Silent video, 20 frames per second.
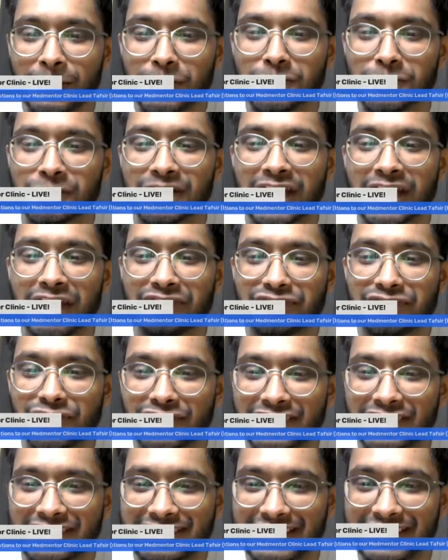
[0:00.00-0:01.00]
Cool. A
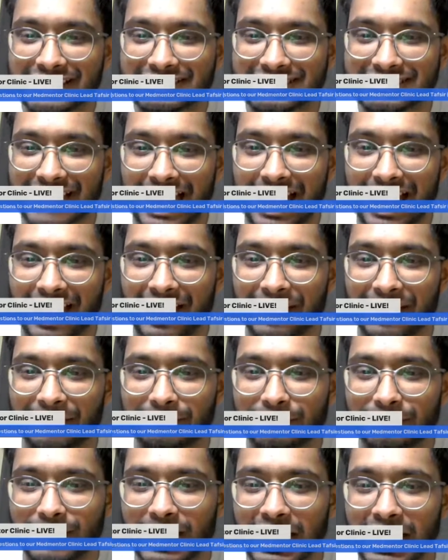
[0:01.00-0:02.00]
few other things that
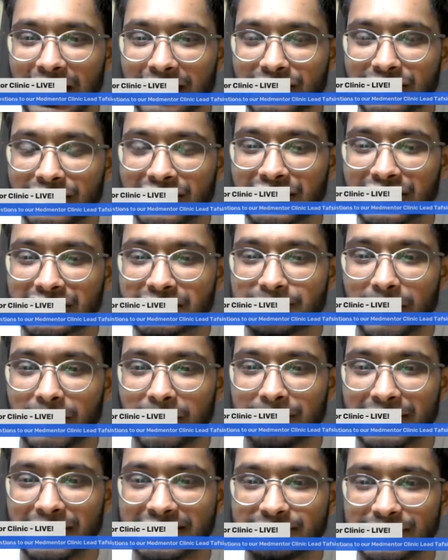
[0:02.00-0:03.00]
another
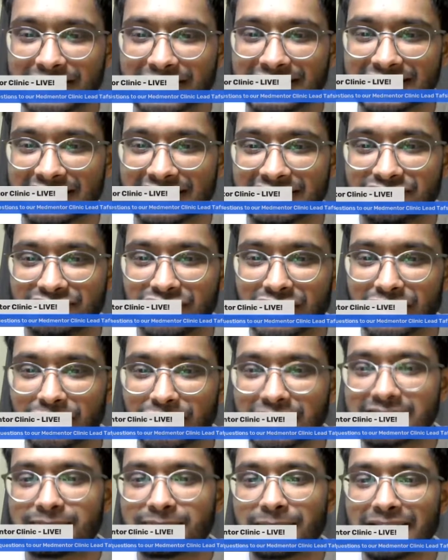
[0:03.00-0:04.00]
aspiring medic mentioned is fully
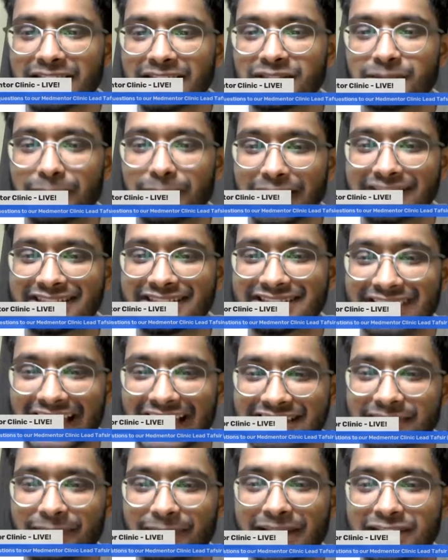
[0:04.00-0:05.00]
agreed. Speaking to patients
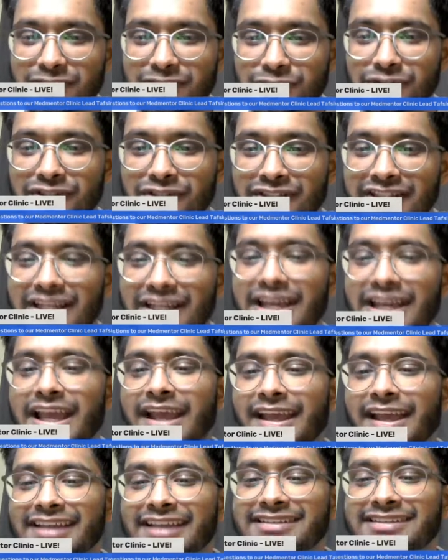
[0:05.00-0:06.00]
as a med student
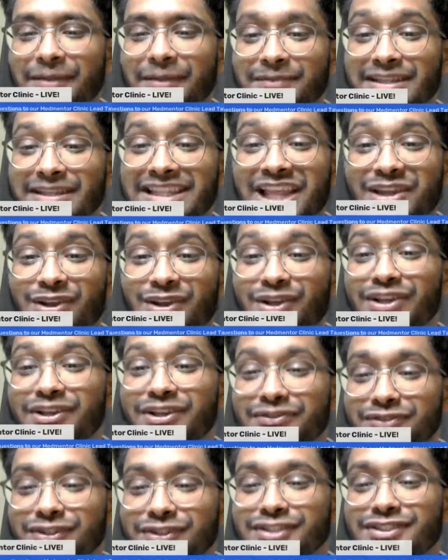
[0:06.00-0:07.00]
is something that you're
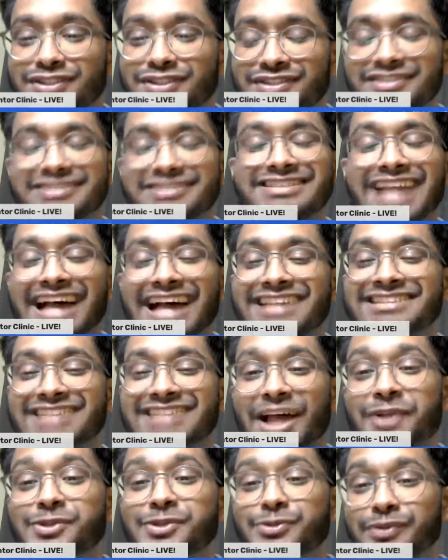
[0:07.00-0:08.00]
looking forward to. That
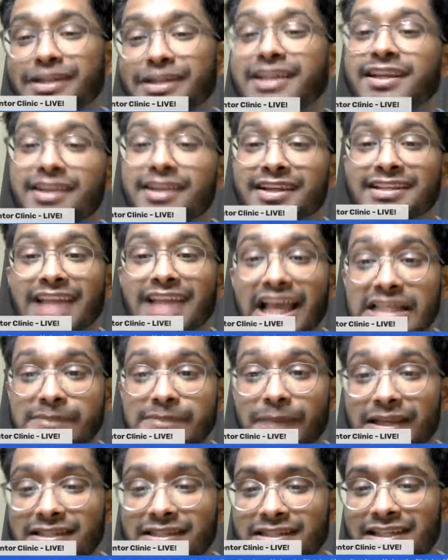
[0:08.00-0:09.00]
sounds really good,
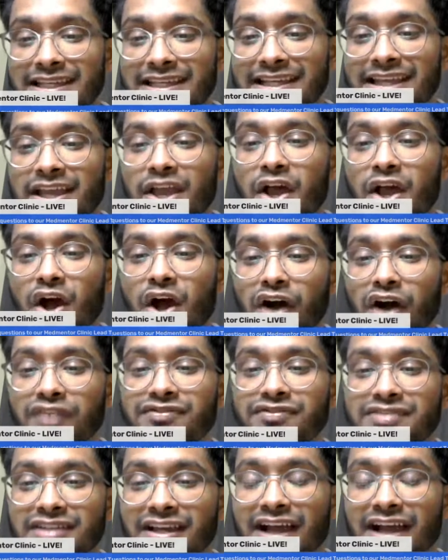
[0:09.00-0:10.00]
especially
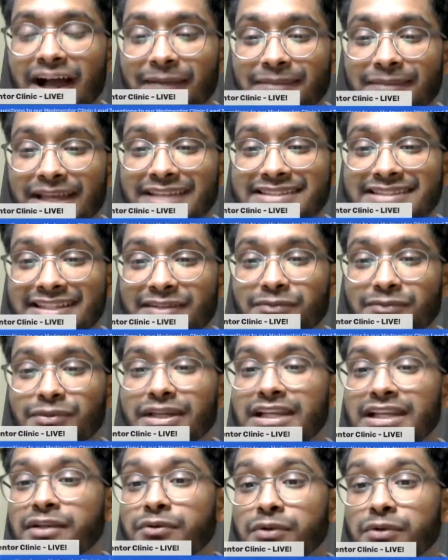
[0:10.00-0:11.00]
after, I'm guessing,
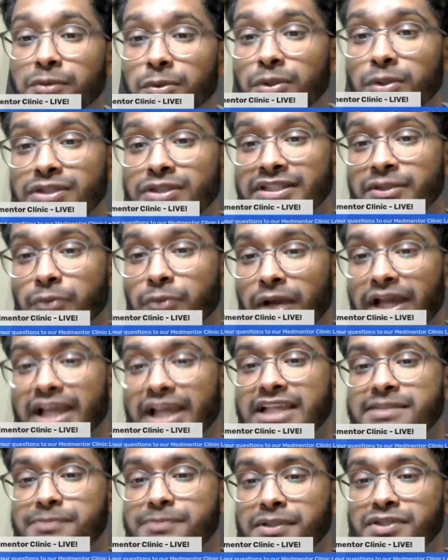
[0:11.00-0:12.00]
really rewarding
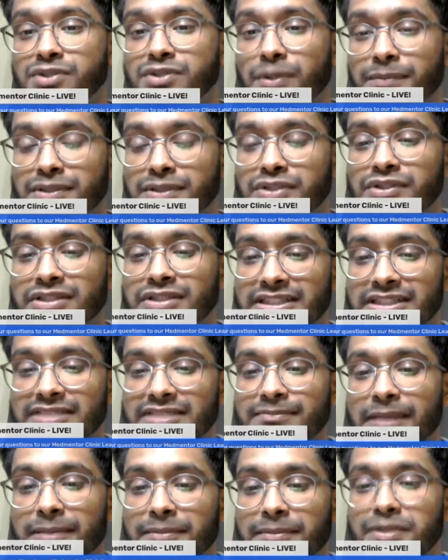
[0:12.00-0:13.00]
work experience
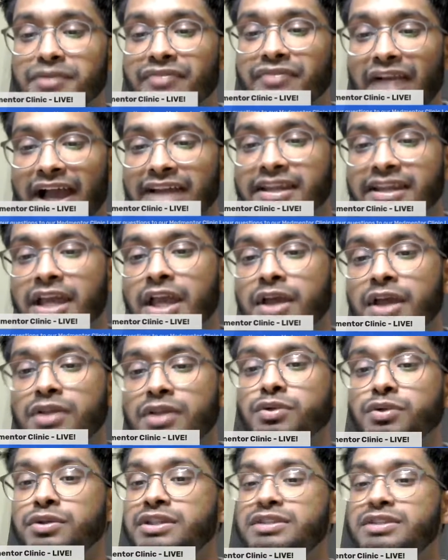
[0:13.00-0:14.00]
opportunities maybe you've had,
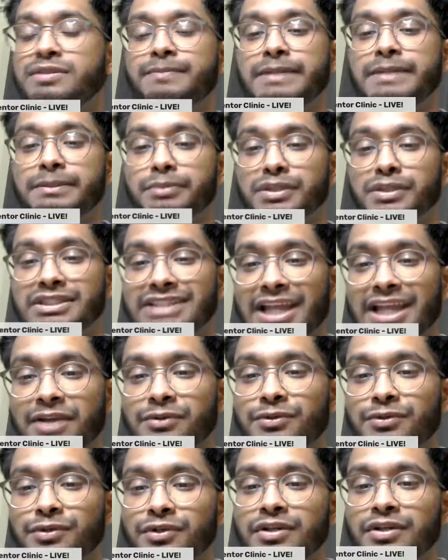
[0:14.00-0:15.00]
talking to people in
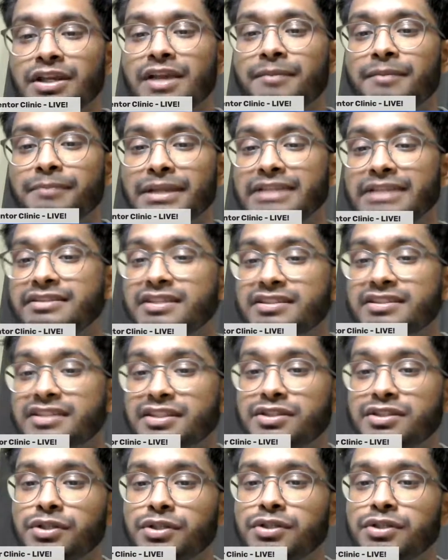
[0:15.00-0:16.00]
general, being just
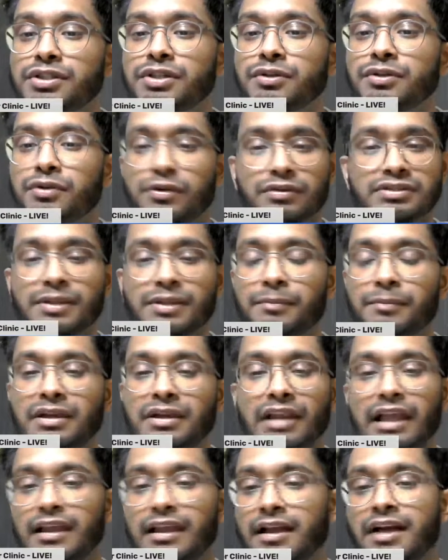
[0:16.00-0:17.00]
a student or
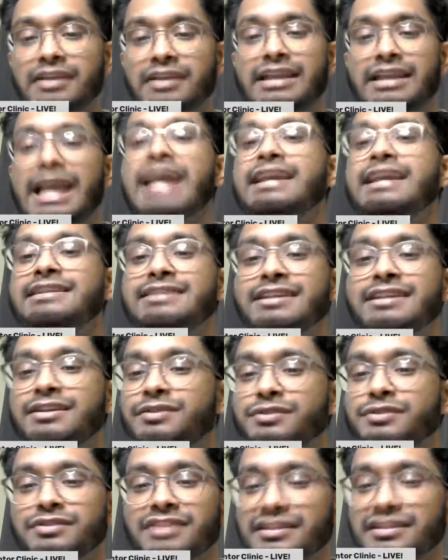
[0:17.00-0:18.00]
someone like under
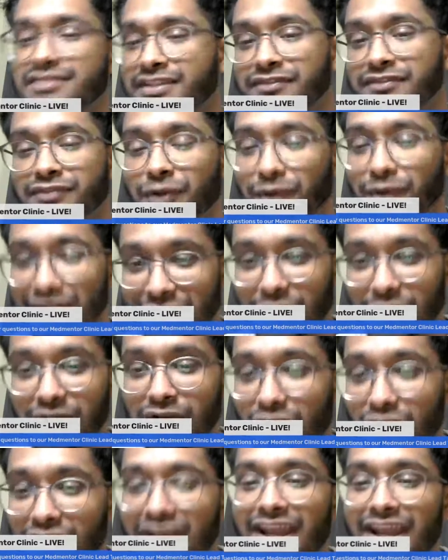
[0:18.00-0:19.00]
18 who doesn't even know what's
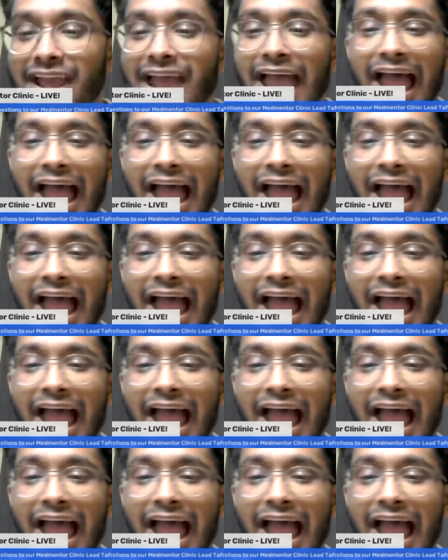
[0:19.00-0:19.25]
going on.